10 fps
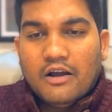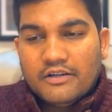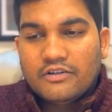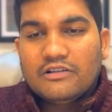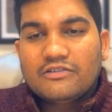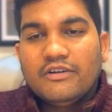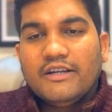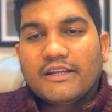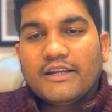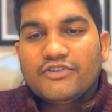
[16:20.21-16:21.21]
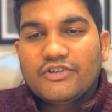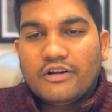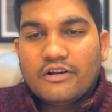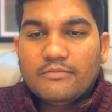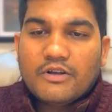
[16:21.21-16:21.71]
it also indicates
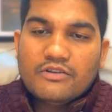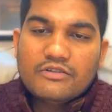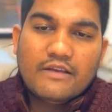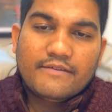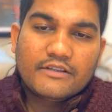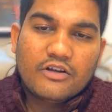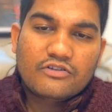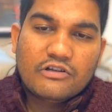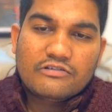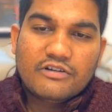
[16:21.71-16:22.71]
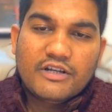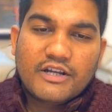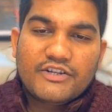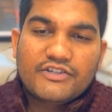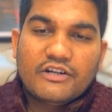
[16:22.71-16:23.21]
children, because eleventh house also
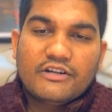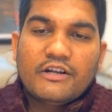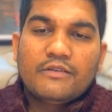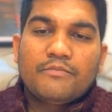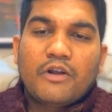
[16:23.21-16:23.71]
indicates children,